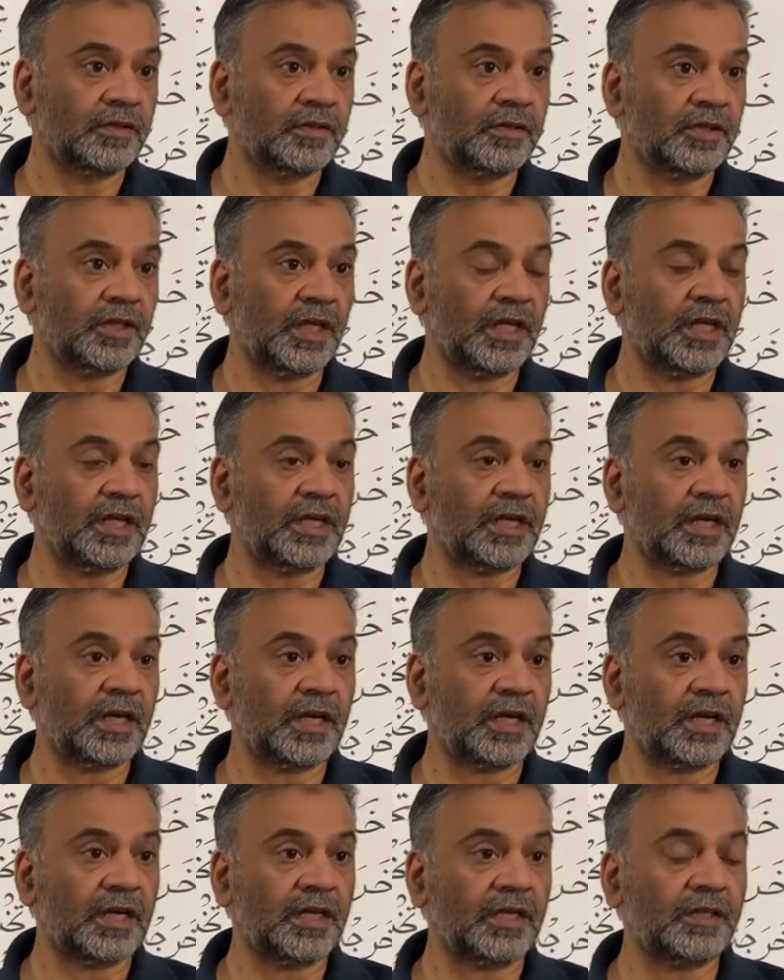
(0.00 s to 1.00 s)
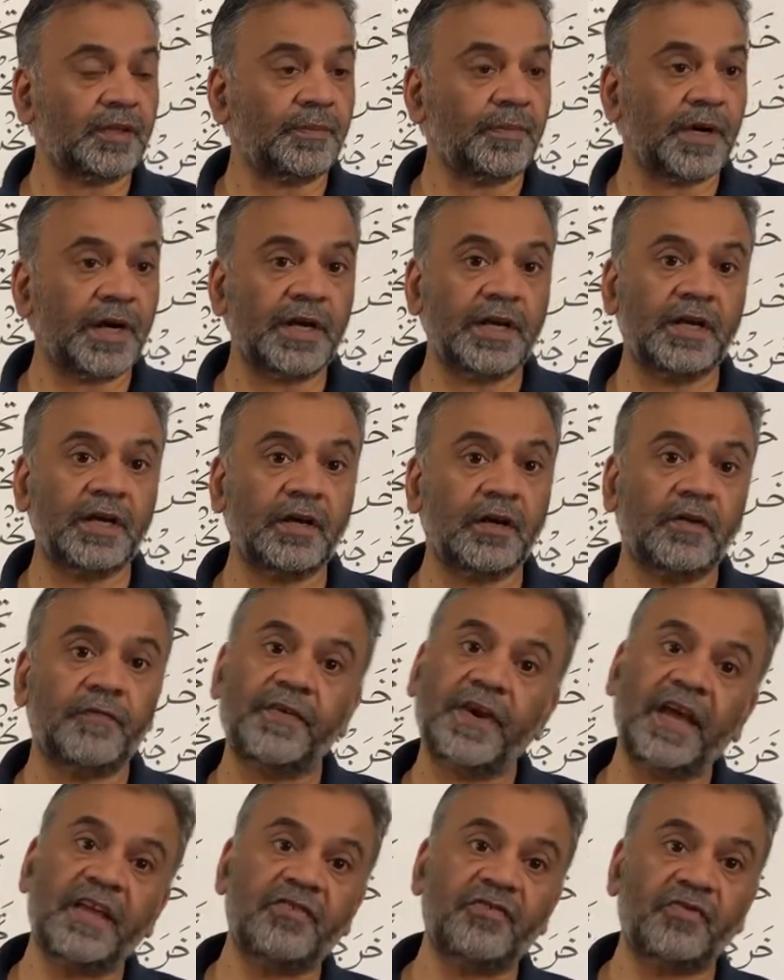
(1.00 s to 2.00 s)
the particle of
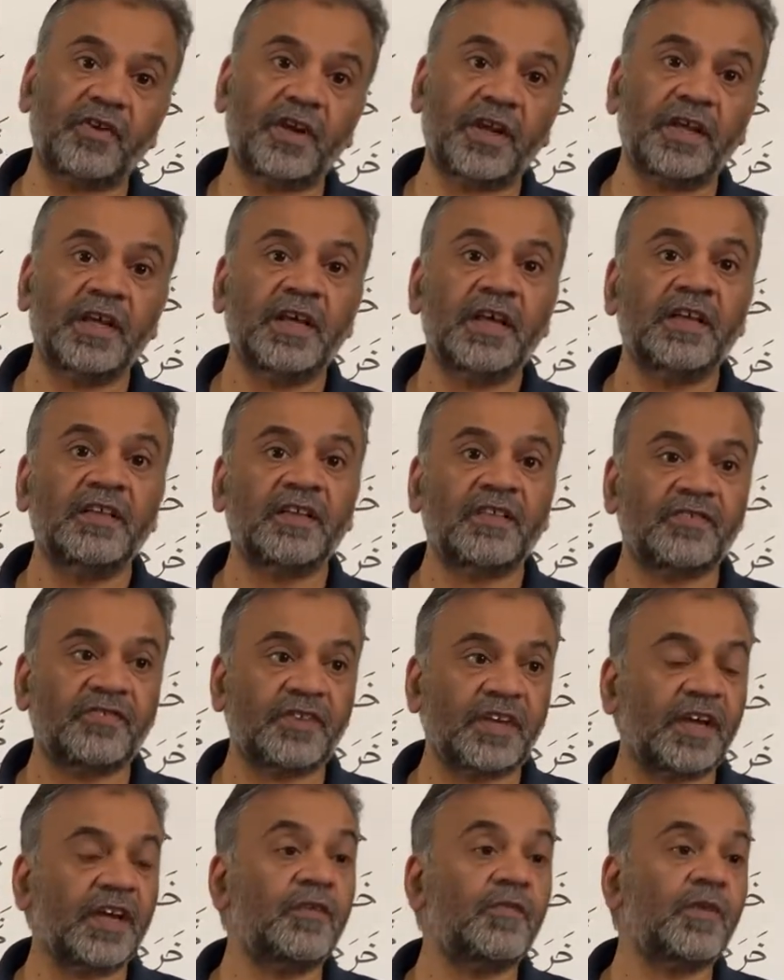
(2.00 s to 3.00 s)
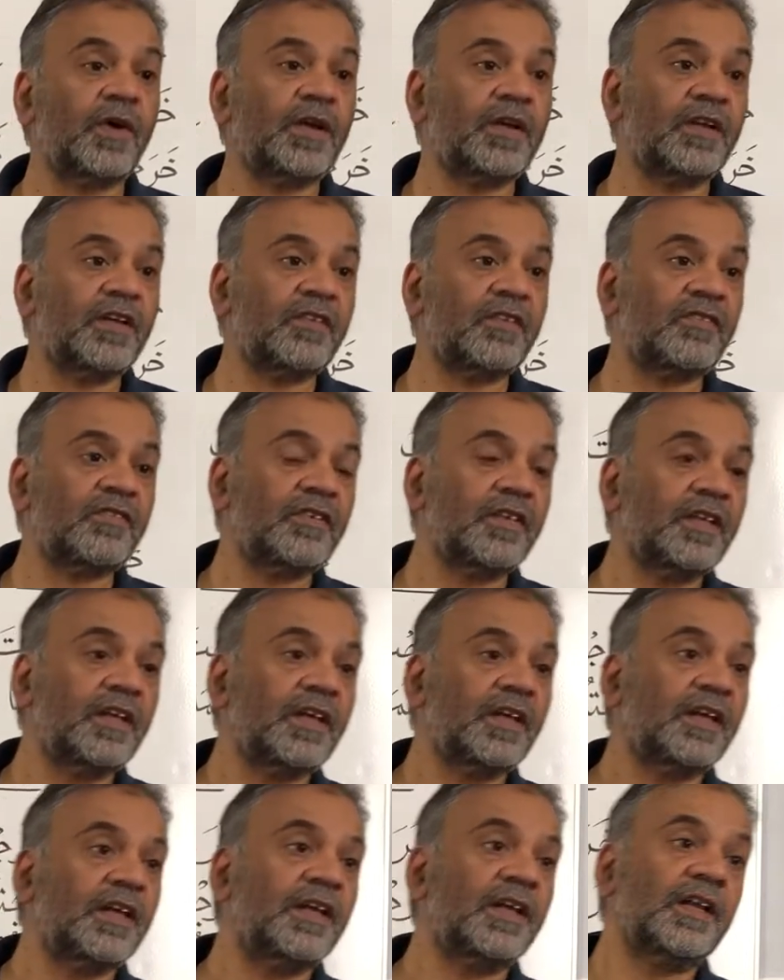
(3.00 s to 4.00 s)
answering. The second one is
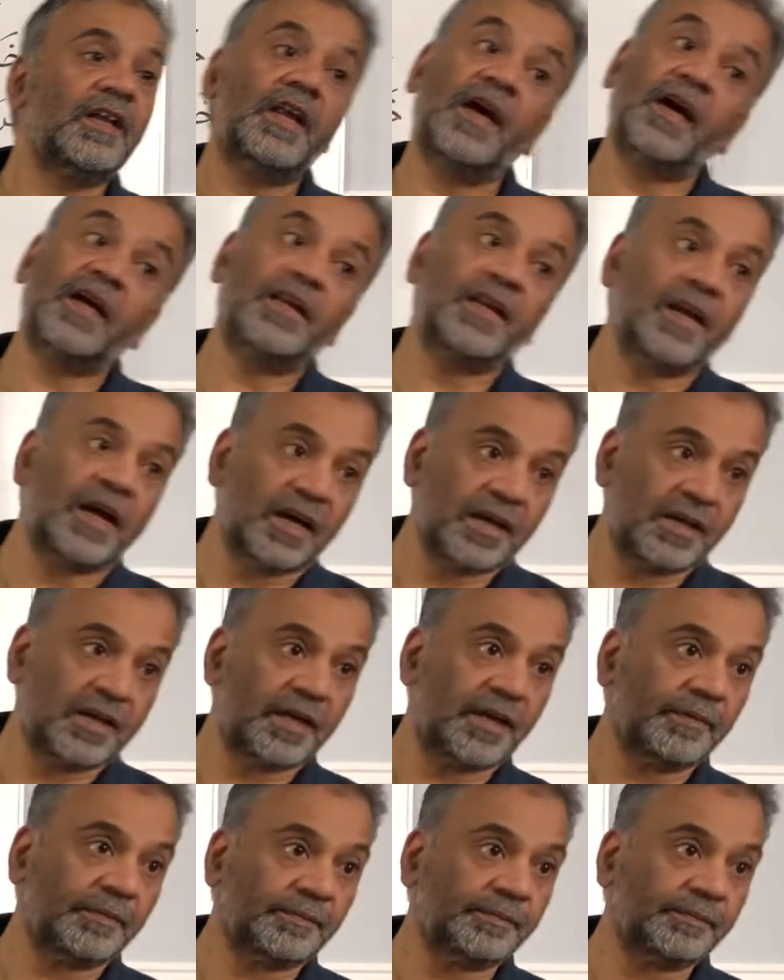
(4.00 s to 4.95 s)
la an-nahiya.